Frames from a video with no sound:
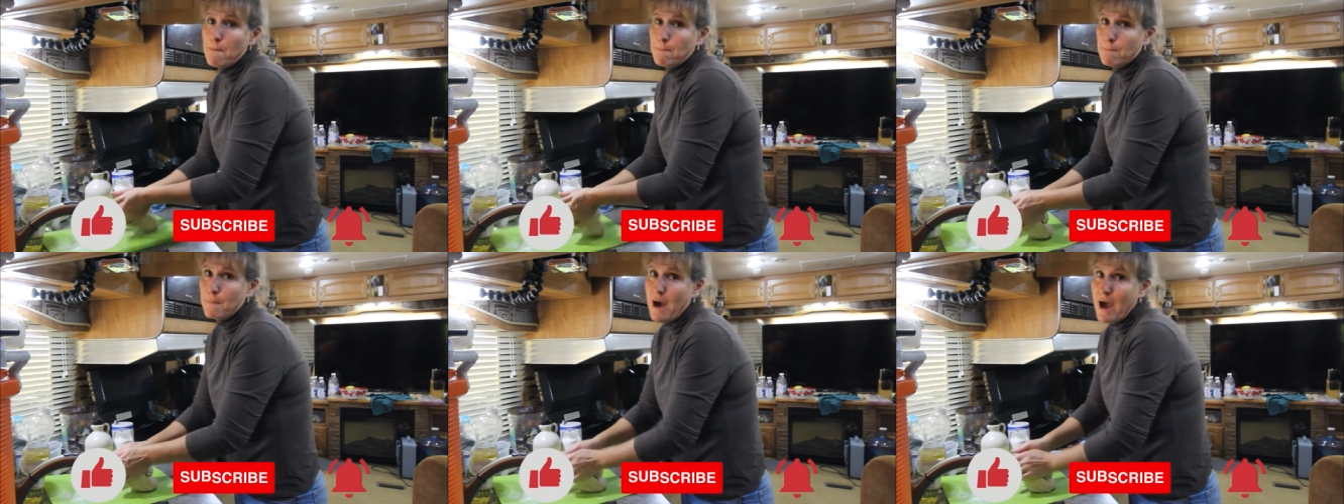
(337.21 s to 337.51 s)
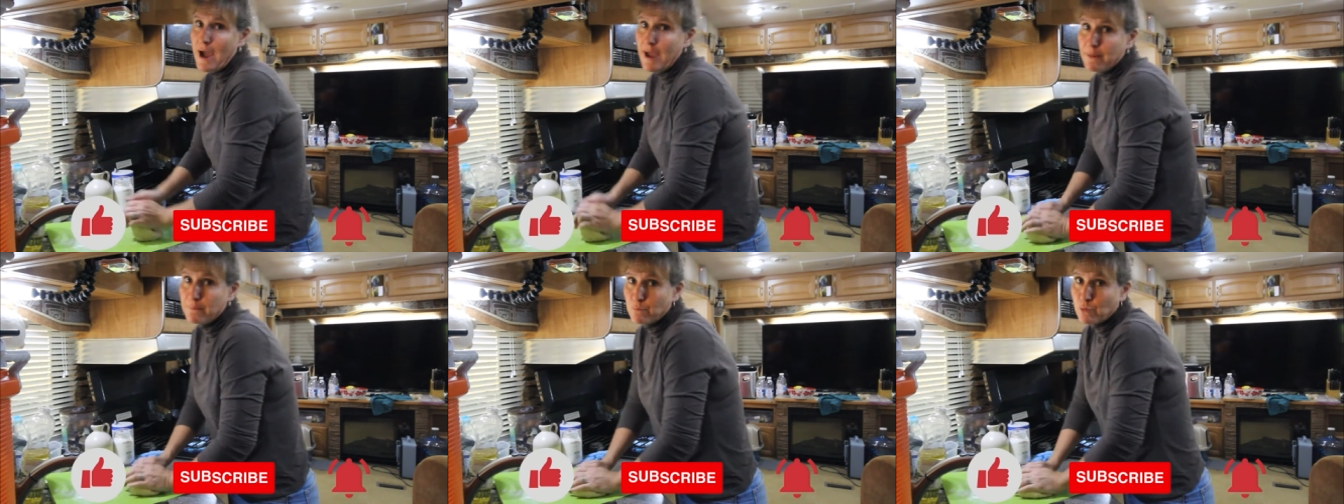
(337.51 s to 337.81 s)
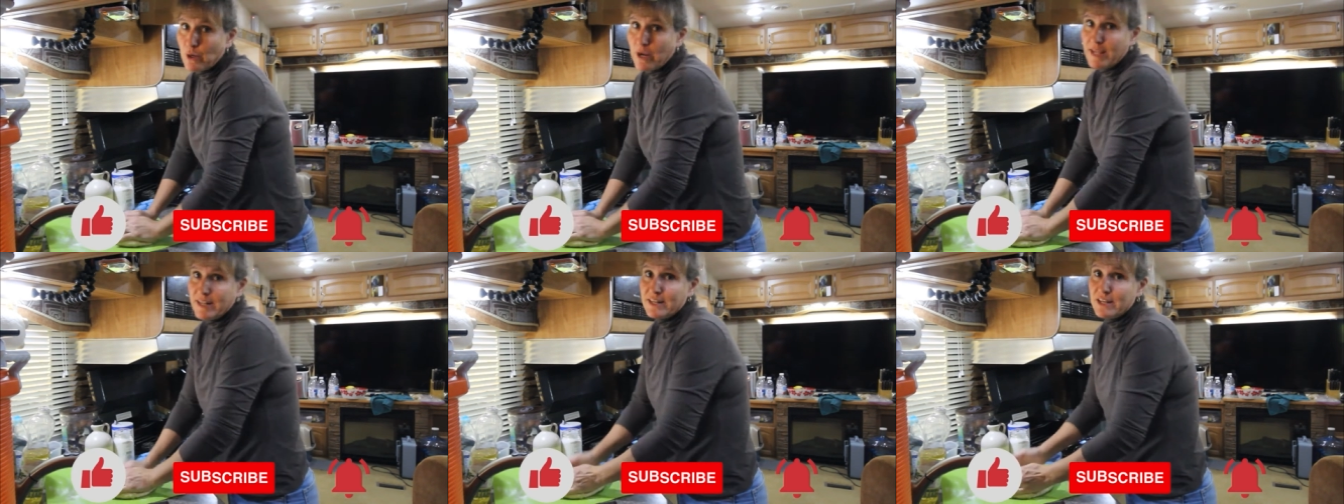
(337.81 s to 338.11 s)
my
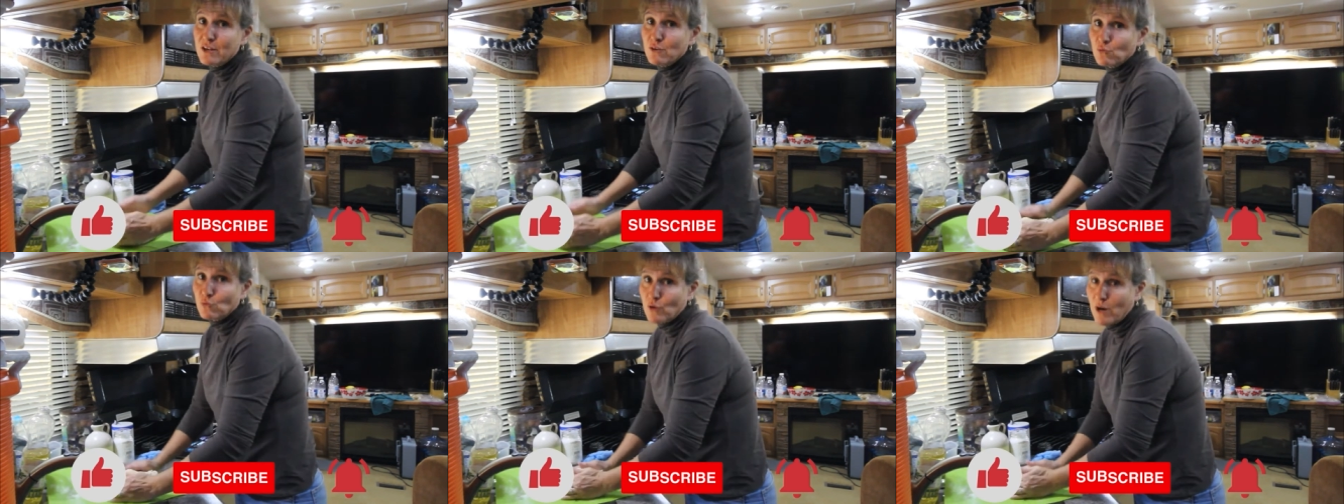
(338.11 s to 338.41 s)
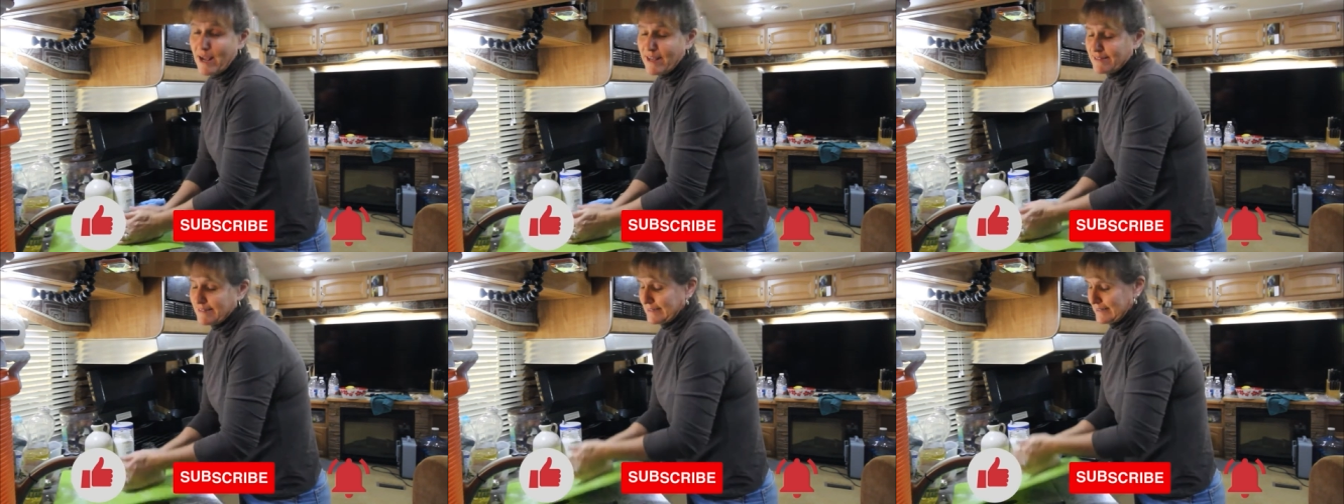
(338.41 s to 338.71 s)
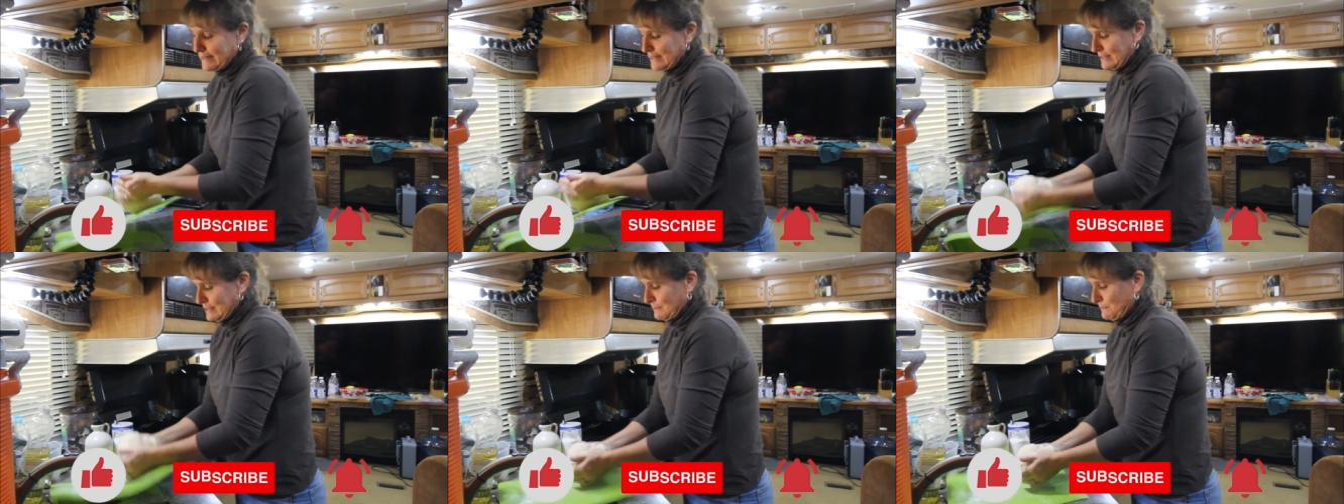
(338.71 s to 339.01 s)
bread
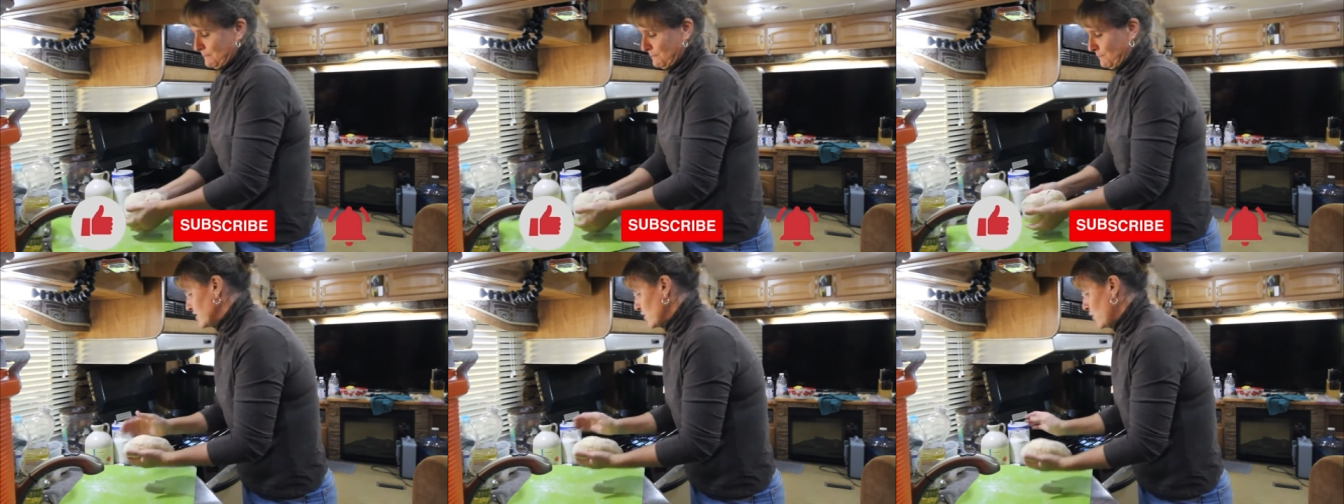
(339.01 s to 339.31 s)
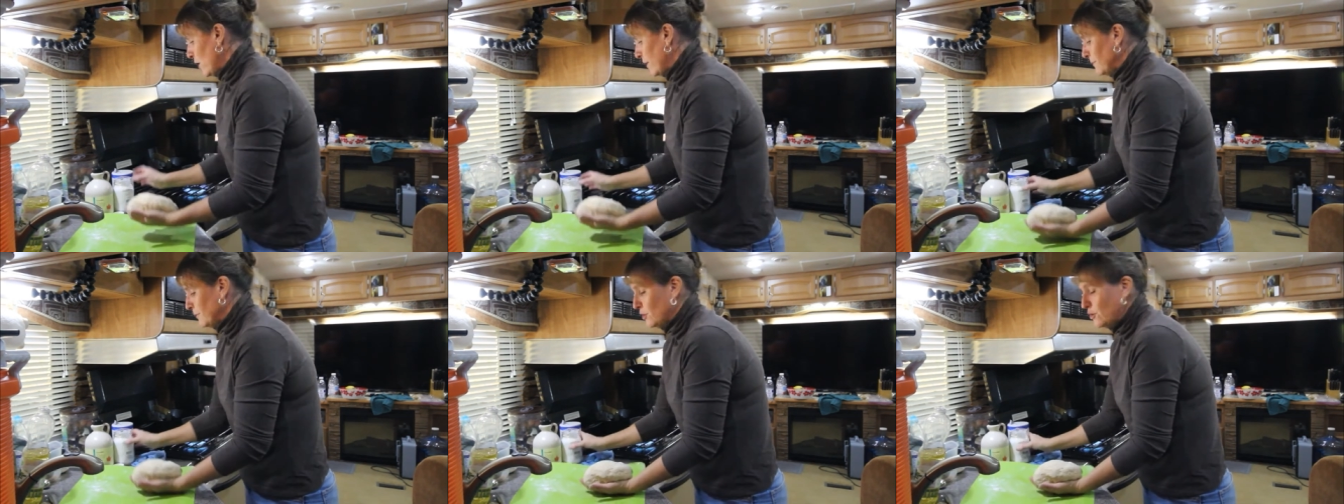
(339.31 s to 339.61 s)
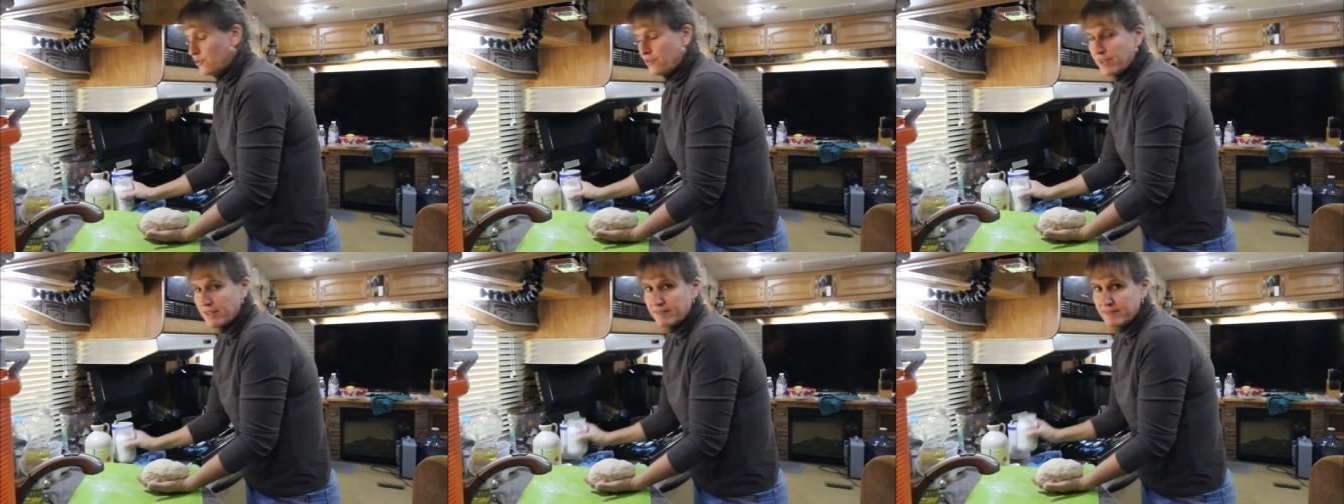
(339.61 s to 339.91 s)
rises. So I'm
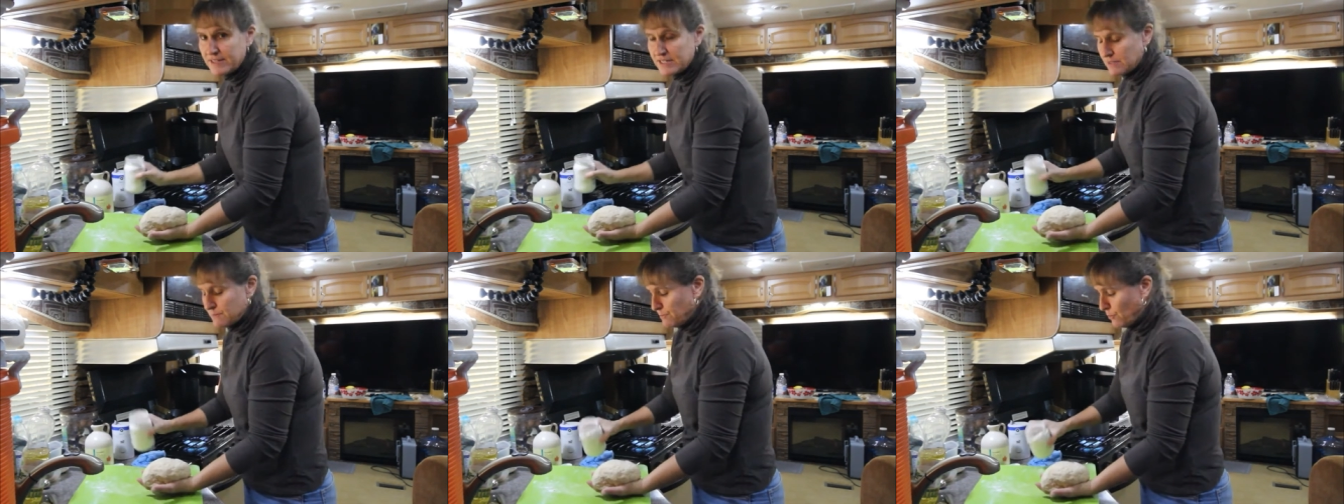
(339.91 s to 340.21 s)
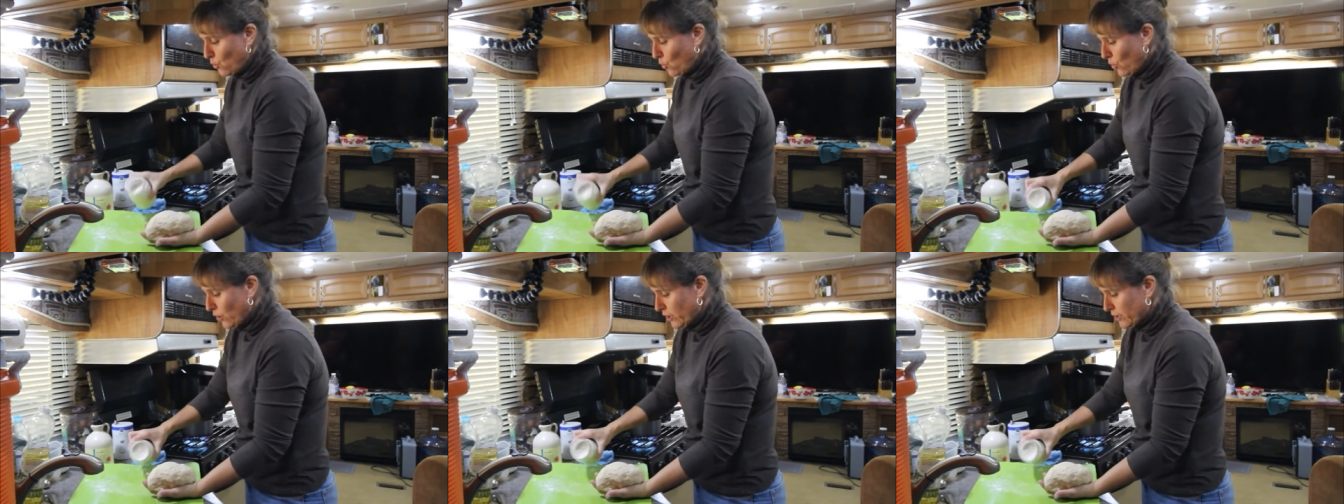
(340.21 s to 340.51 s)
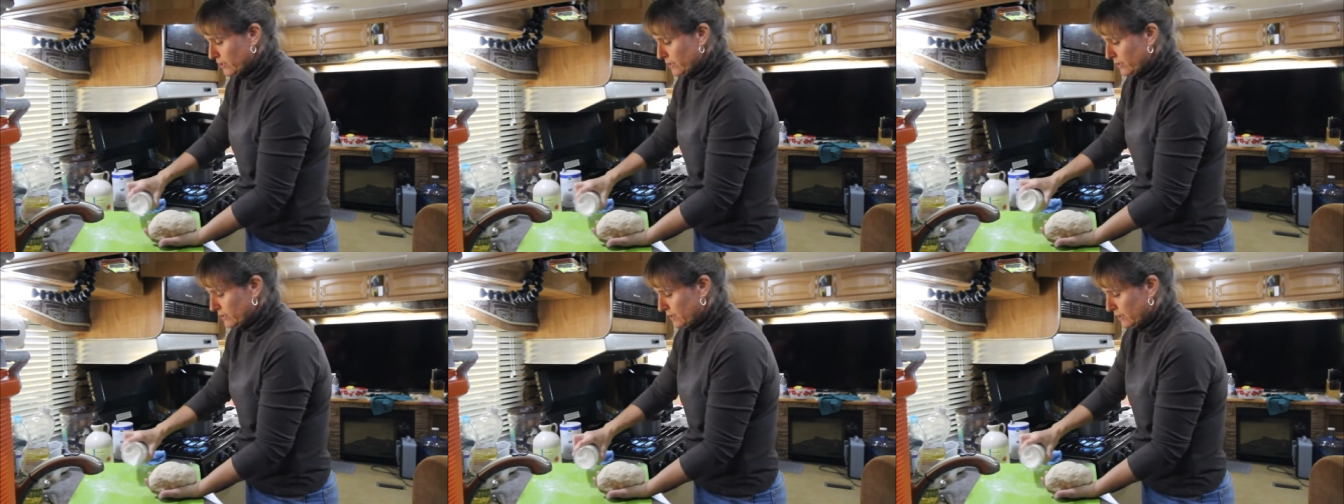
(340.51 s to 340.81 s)
using this
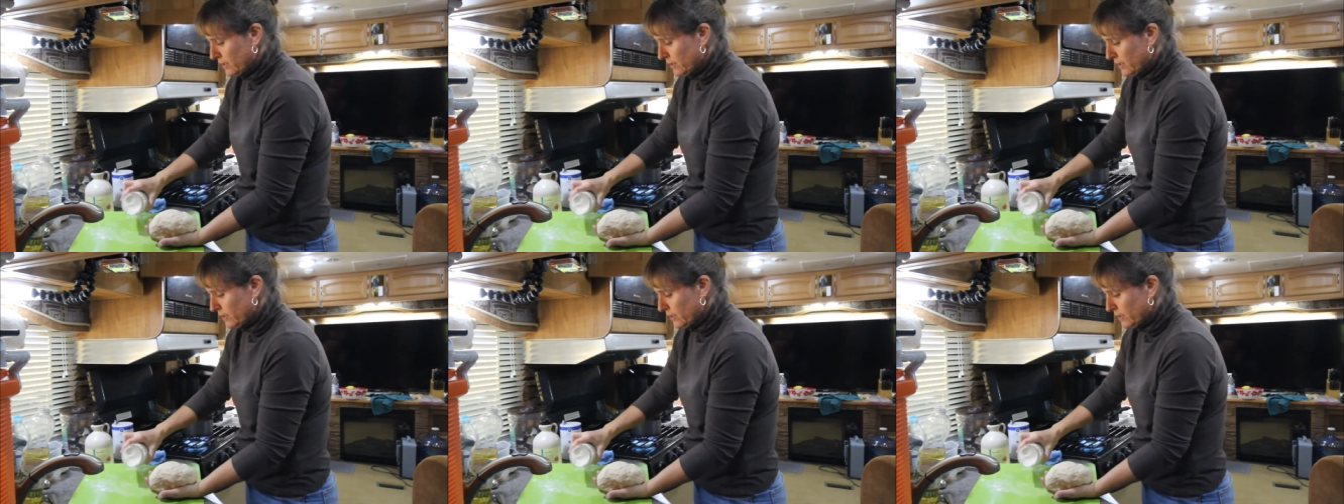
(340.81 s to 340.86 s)
board